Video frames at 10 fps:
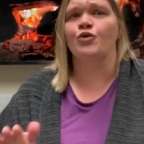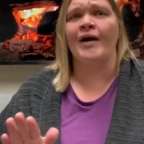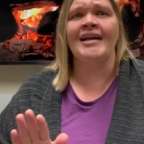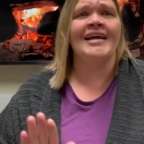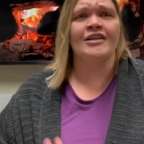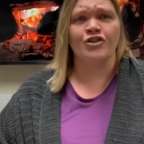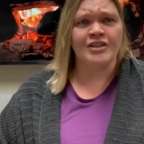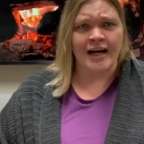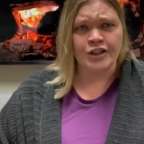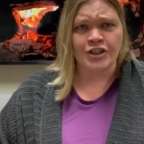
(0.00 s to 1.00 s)
a great
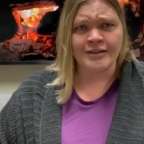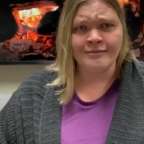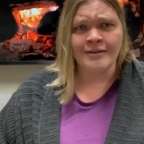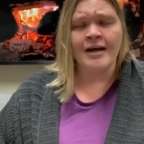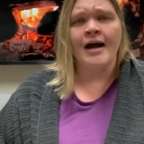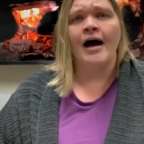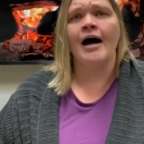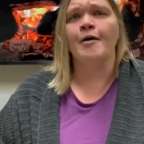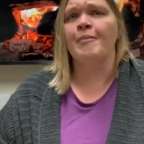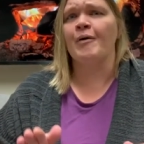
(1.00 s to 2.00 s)
introduction,
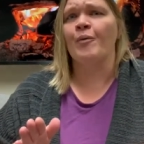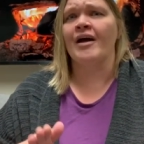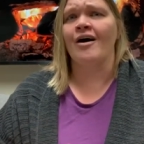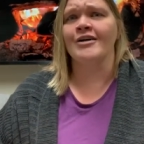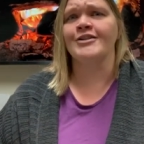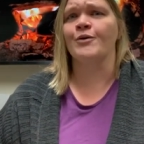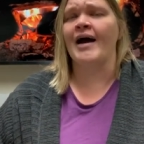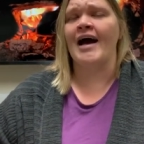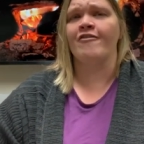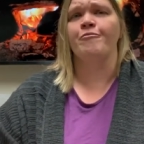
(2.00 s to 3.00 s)
uh, but we also
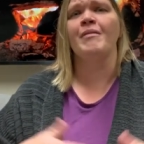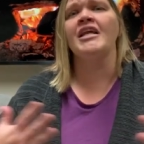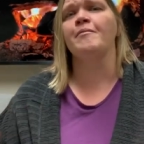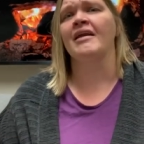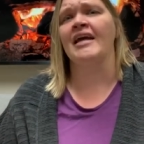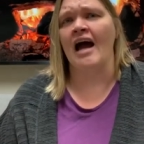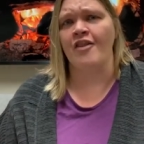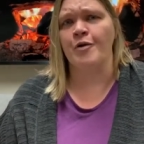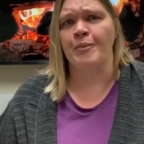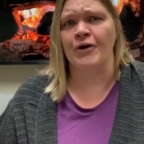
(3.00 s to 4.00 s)
have many, many
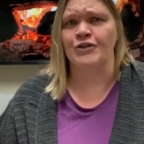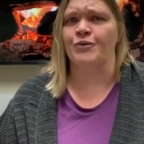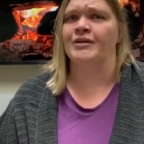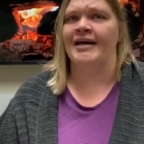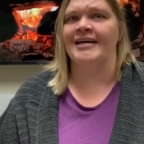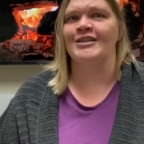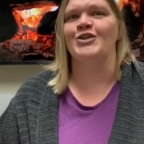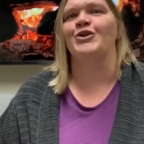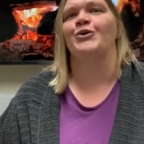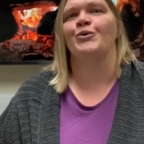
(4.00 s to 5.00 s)
other books related
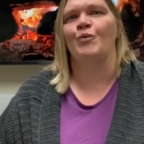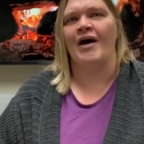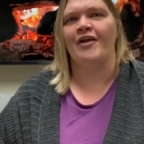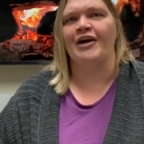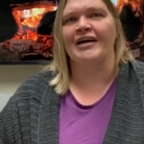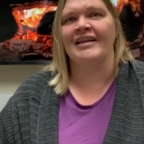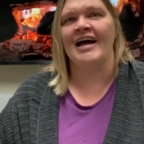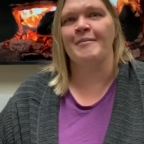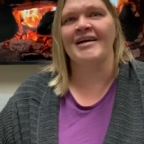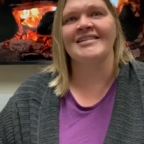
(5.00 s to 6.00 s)
to weather and
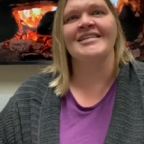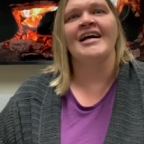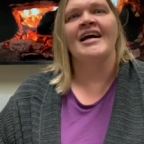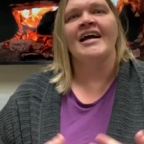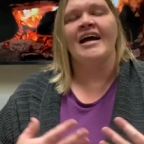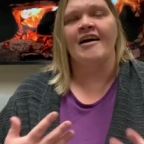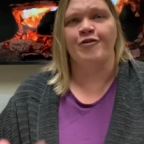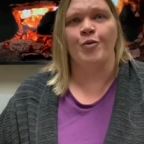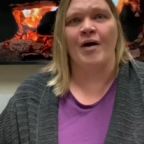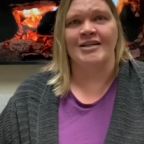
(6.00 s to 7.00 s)
climate
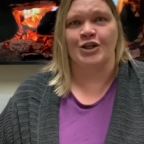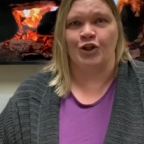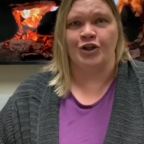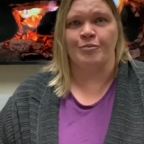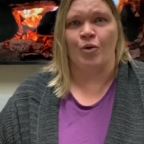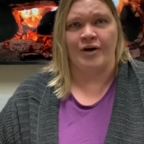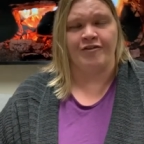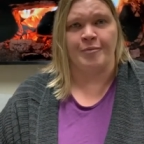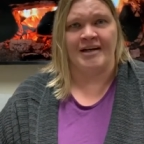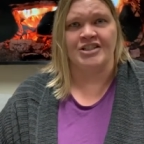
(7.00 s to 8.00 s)
if you want to learn more
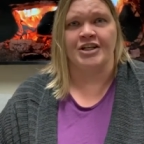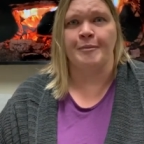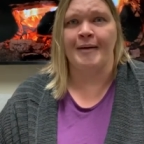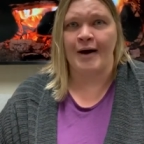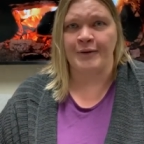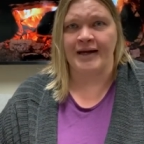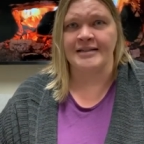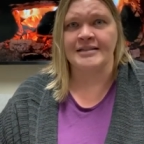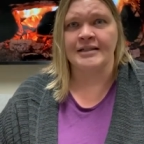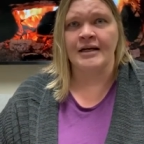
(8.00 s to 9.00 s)
information about
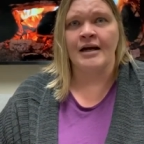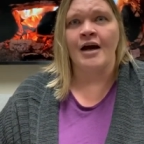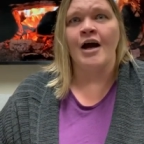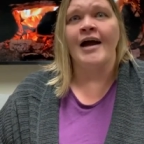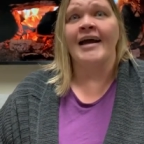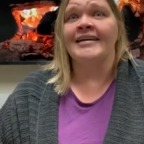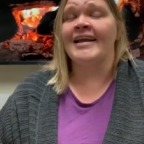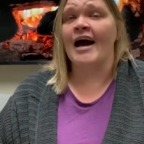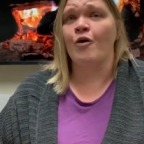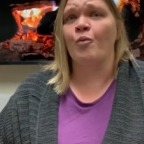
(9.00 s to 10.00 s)
it.
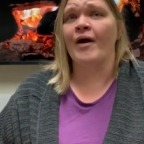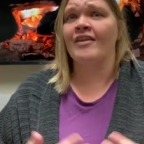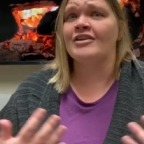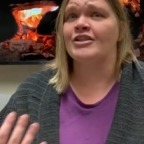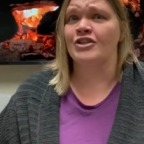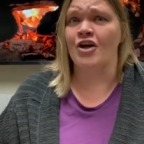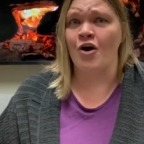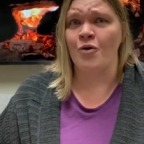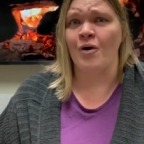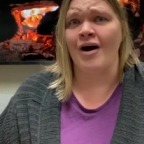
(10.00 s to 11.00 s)
Now with
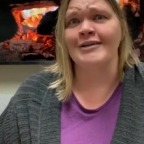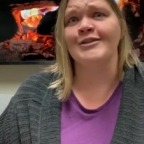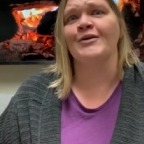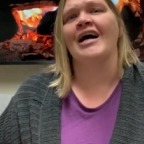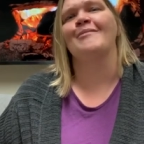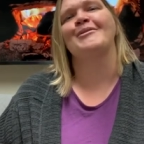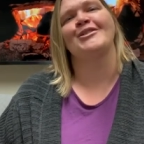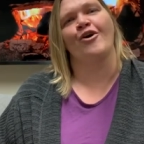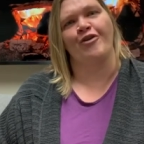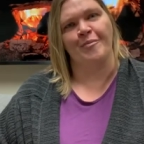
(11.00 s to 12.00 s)
snow also comes
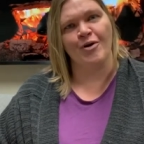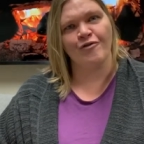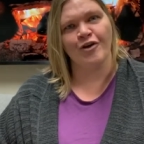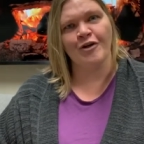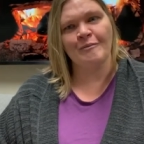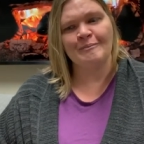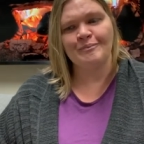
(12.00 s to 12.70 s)
snow removal.